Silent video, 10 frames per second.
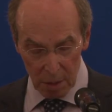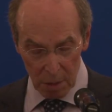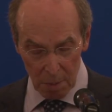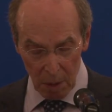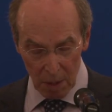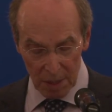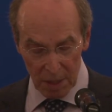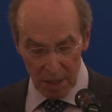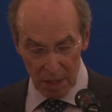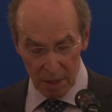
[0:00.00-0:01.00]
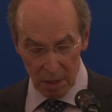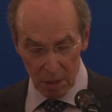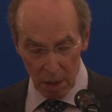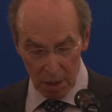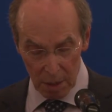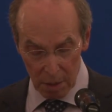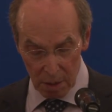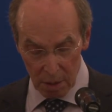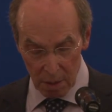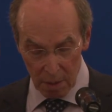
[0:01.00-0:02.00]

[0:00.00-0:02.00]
small as it is, at Tartus.